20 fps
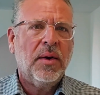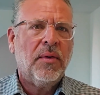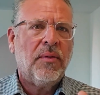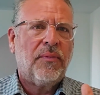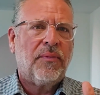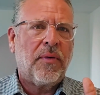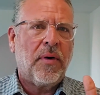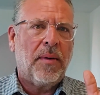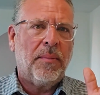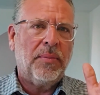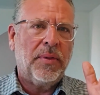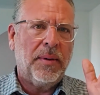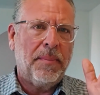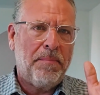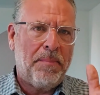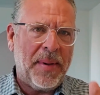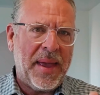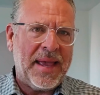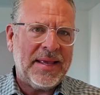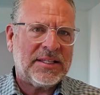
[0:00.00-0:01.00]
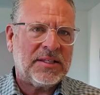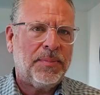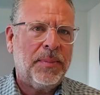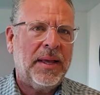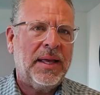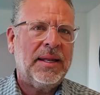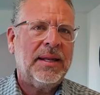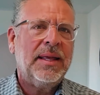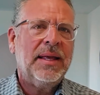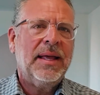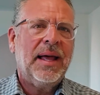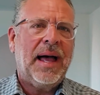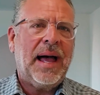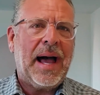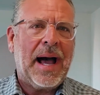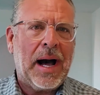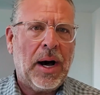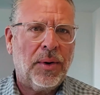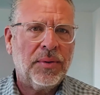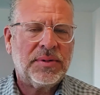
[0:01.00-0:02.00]
from the basement
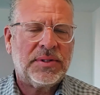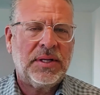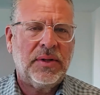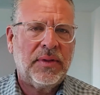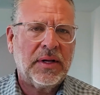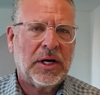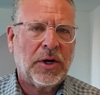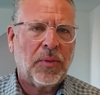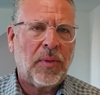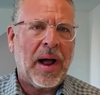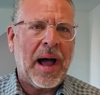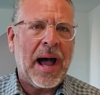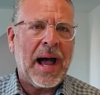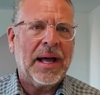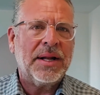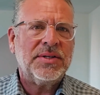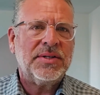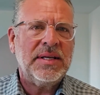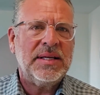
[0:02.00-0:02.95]
out to the garage.